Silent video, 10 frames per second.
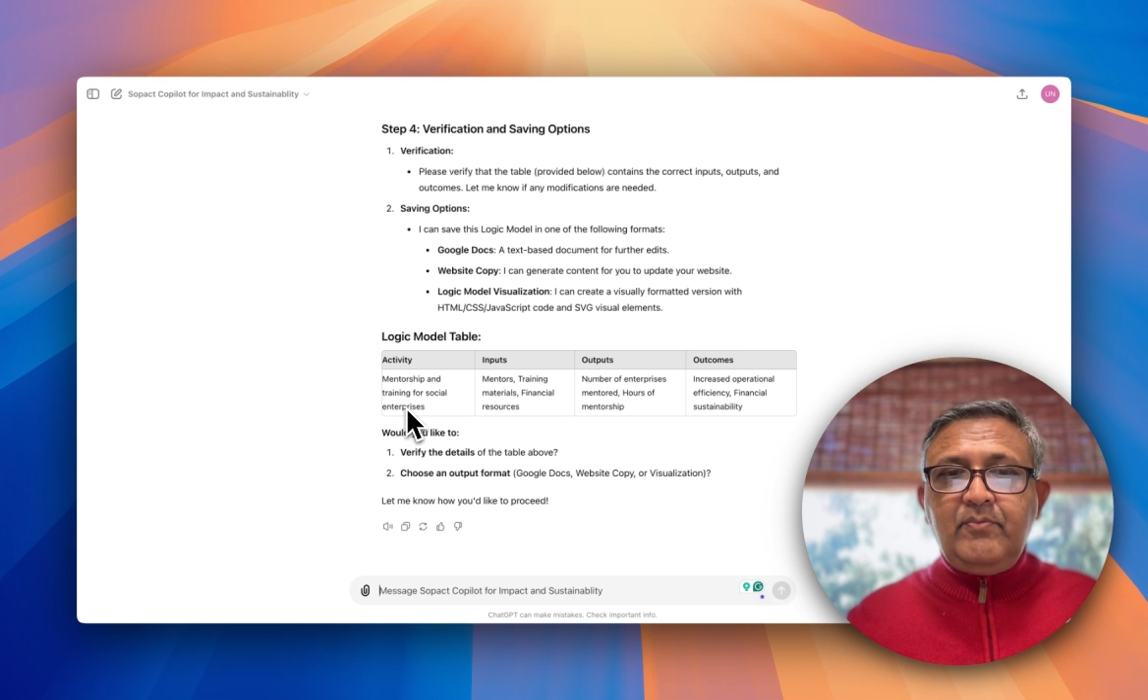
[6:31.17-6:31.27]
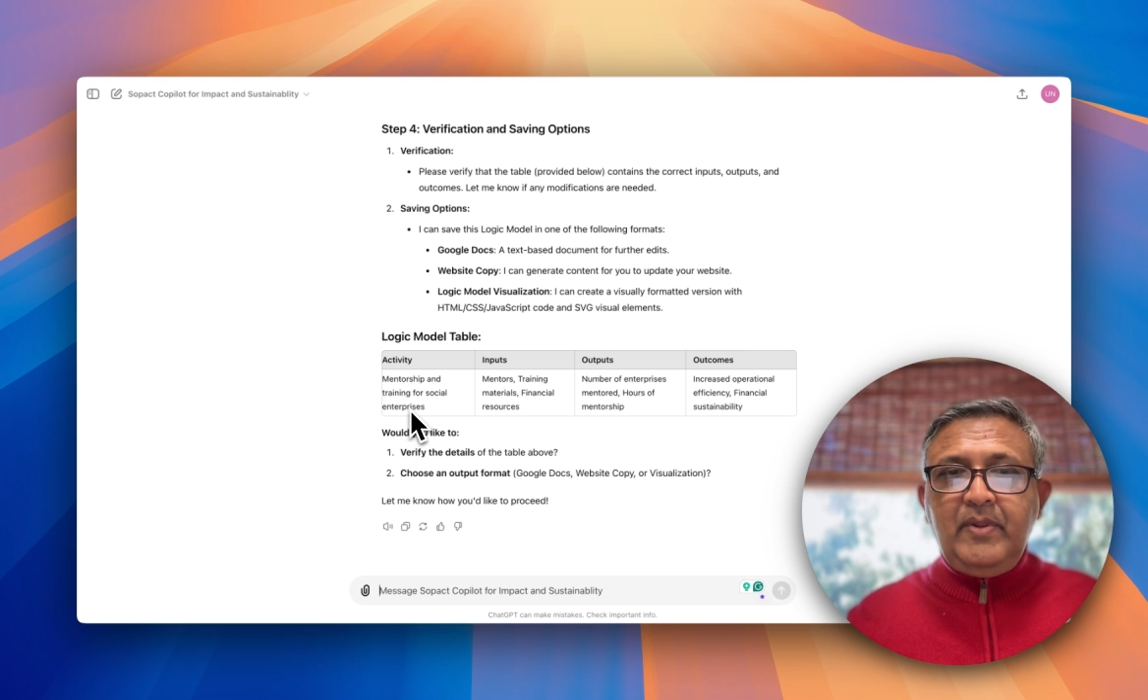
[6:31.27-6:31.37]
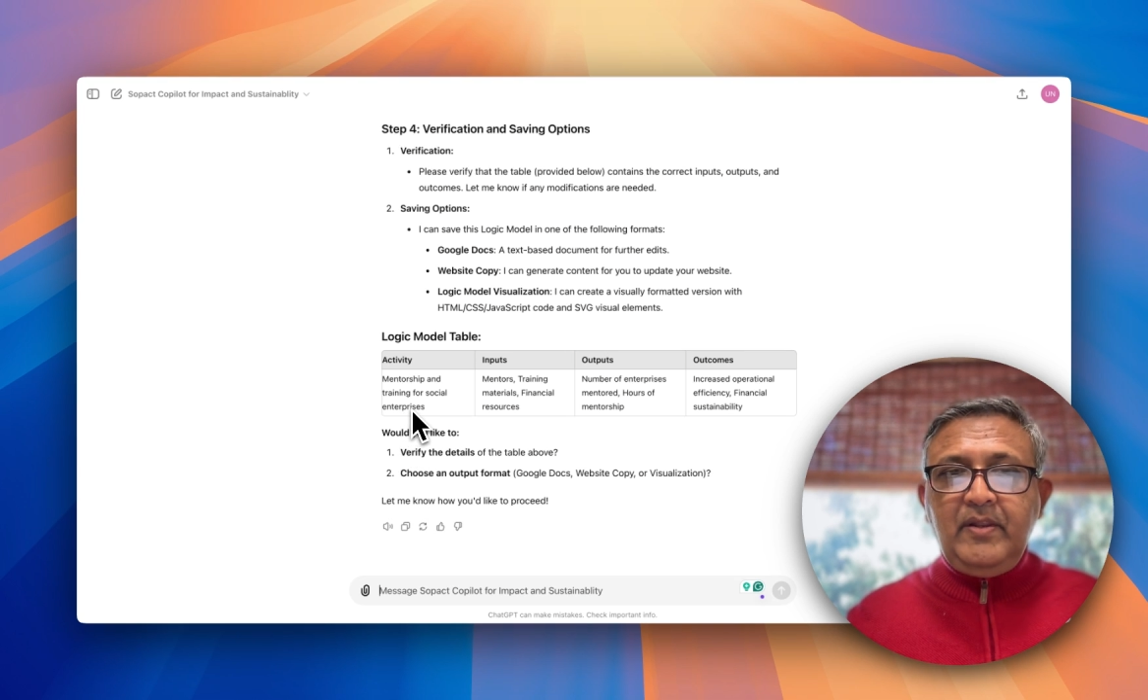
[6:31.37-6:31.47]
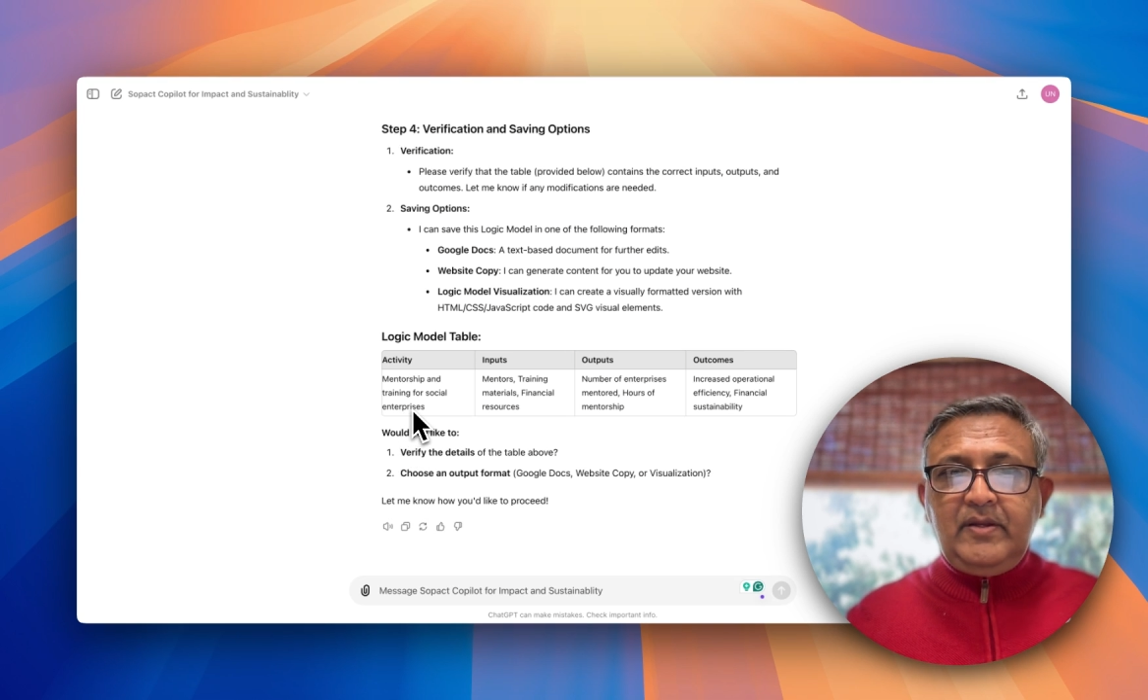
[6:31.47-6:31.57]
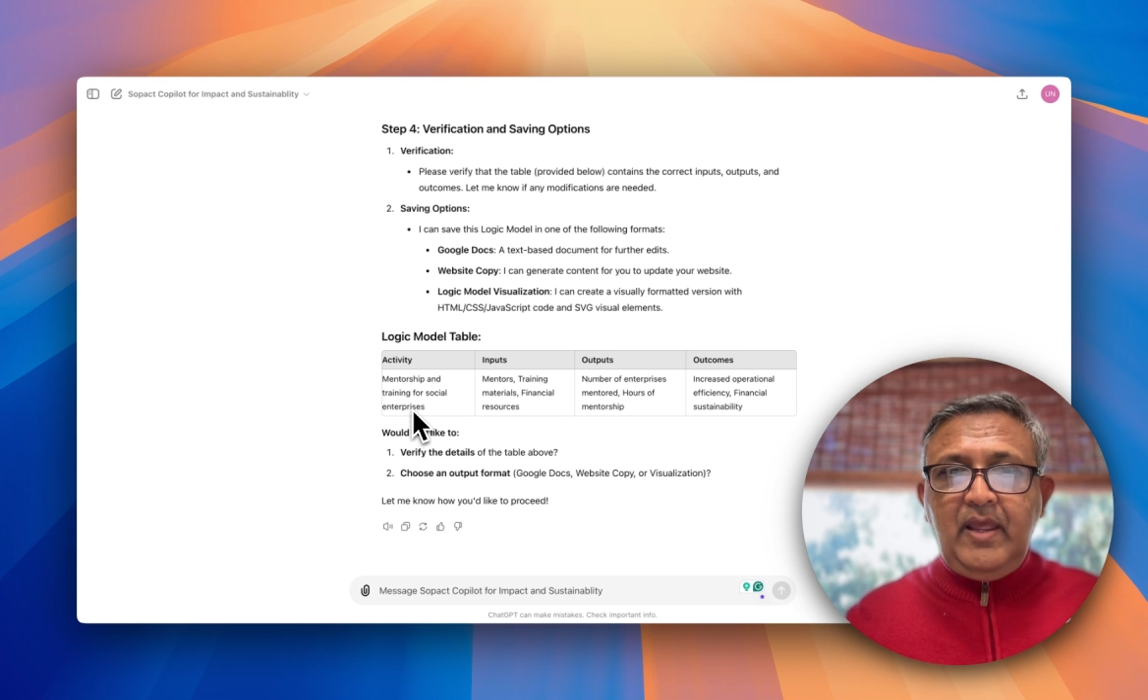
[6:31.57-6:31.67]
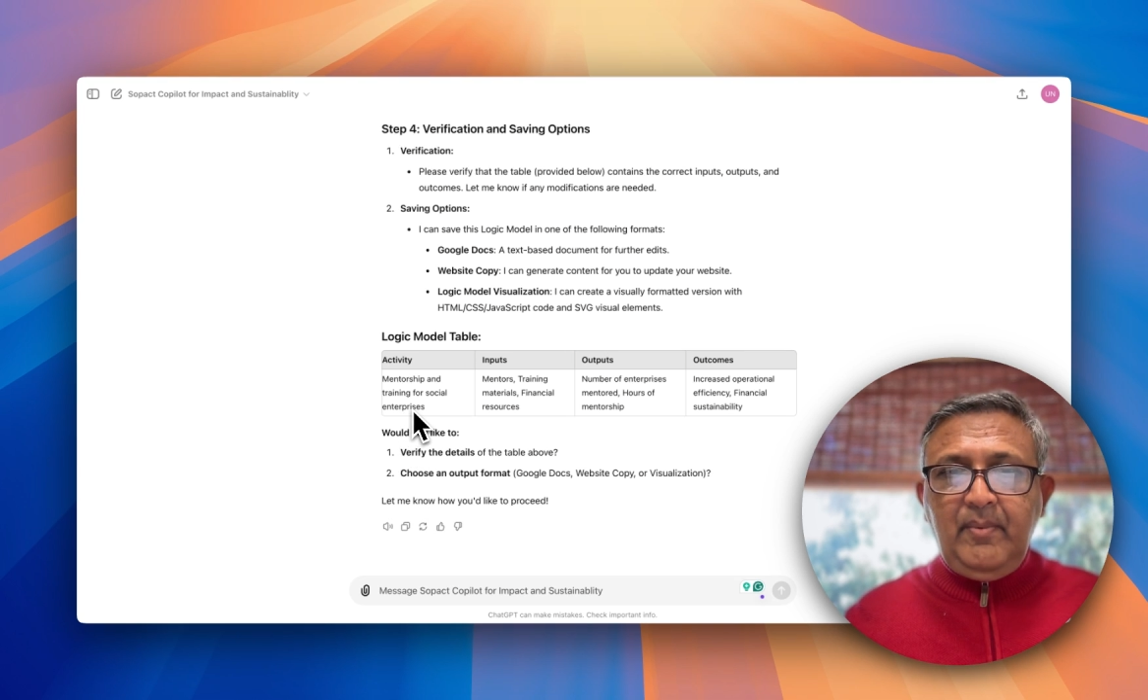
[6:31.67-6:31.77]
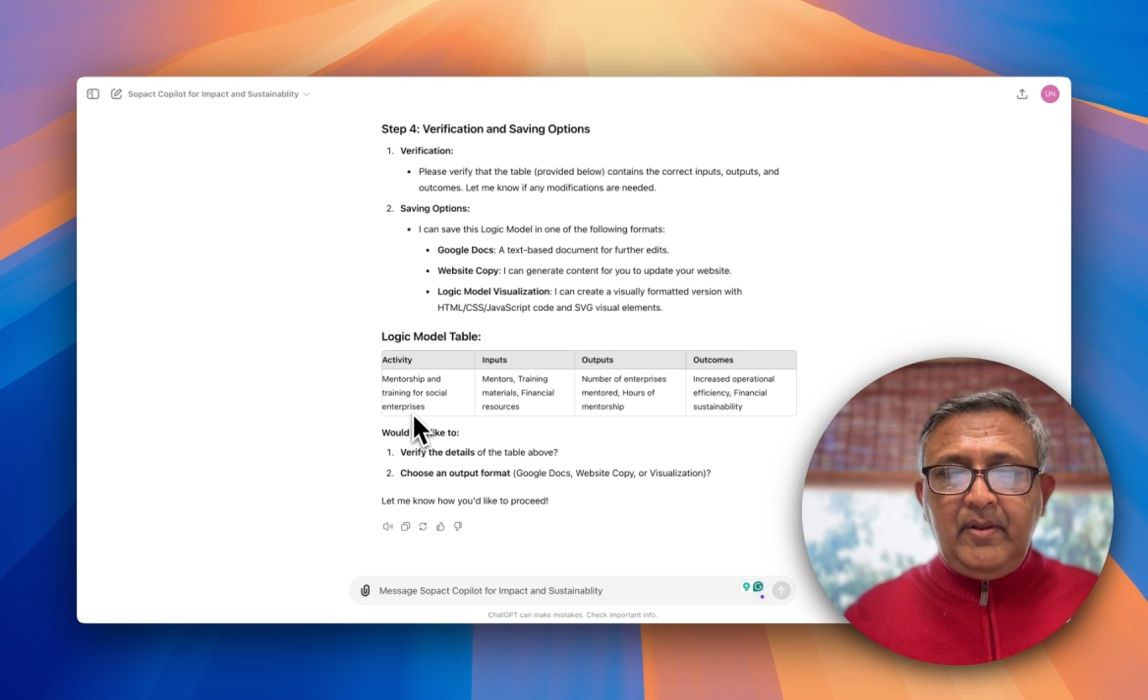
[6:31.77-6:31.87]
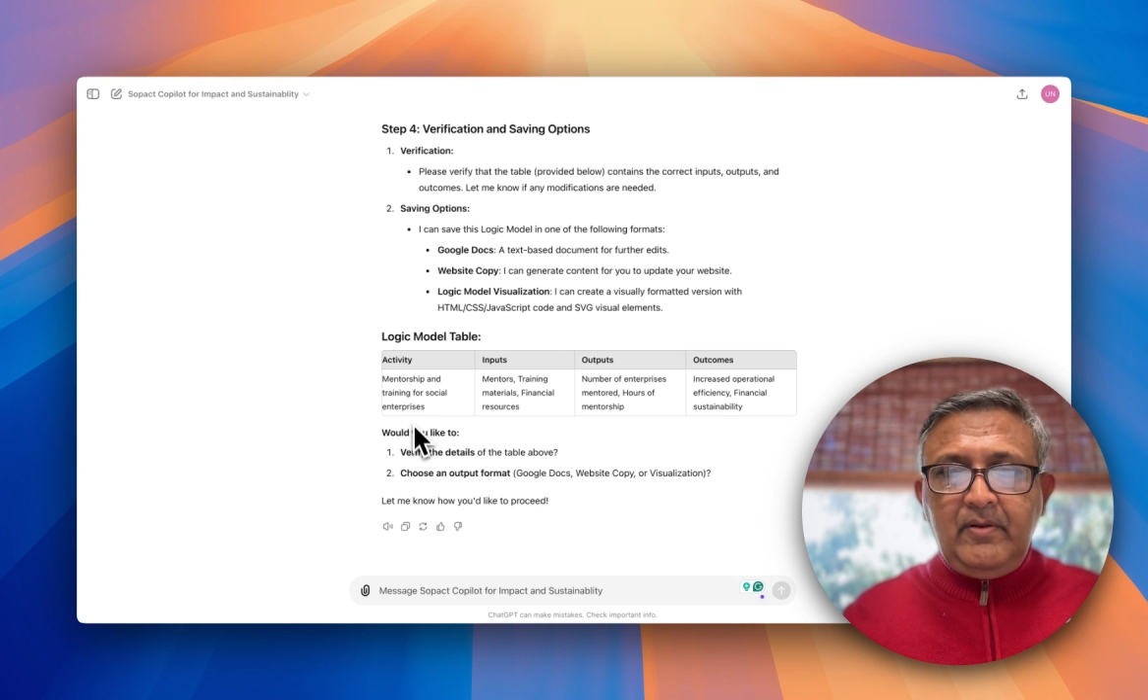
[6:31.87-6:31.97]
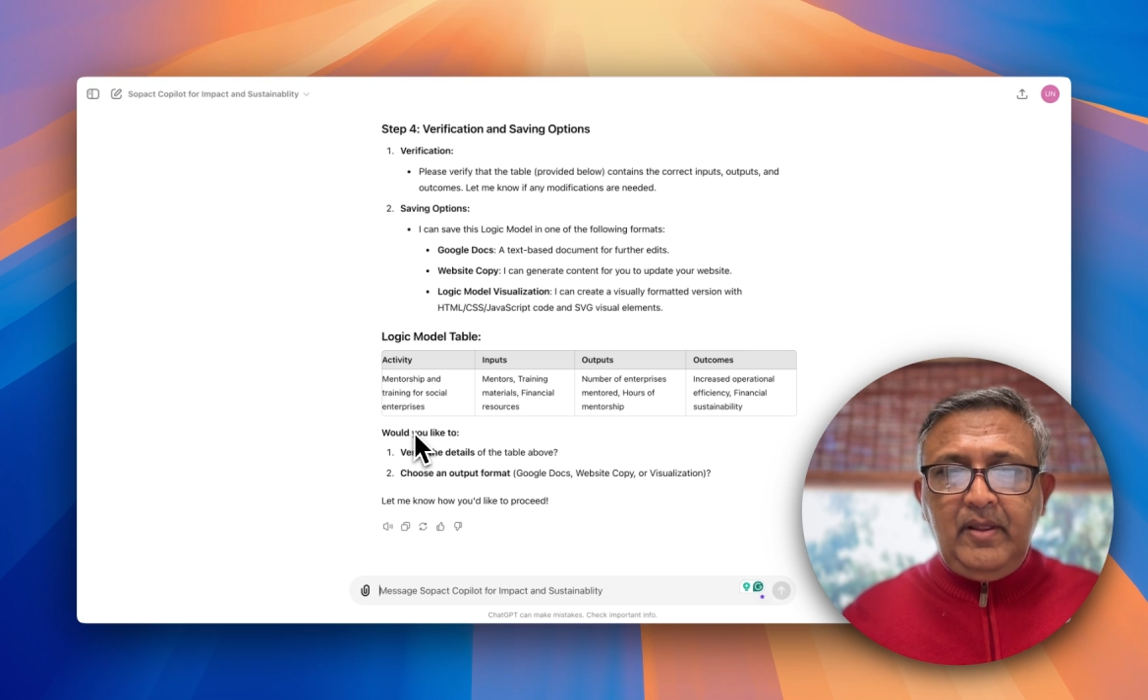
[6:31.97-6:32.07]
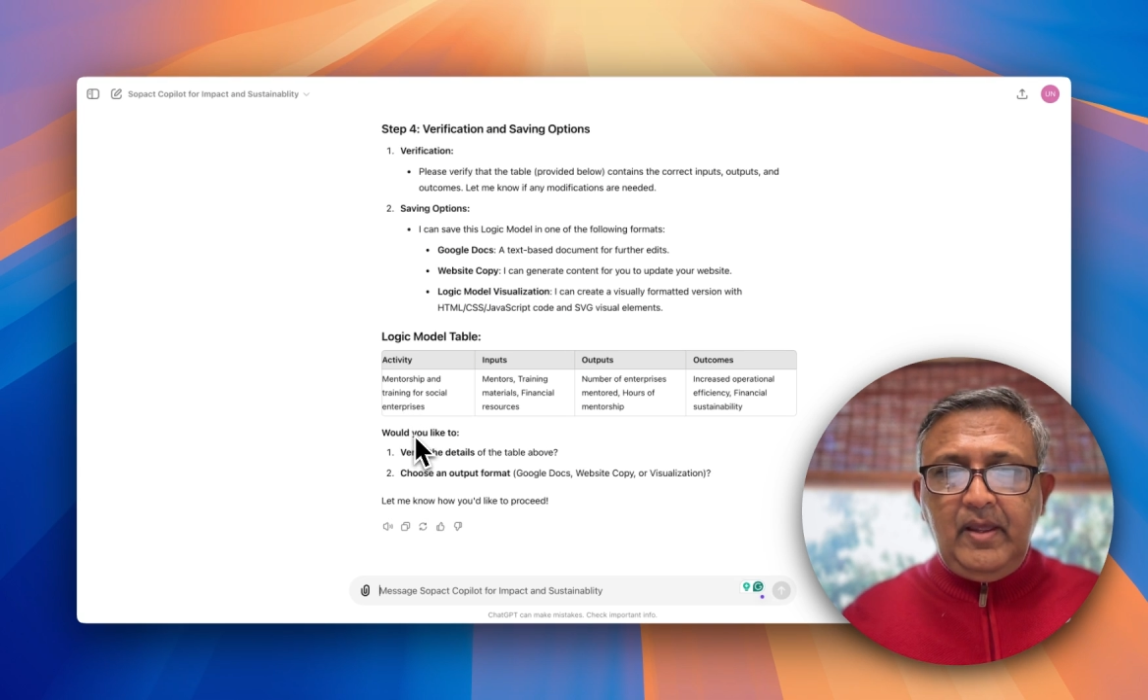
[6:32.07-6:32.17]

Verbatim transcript: you build a table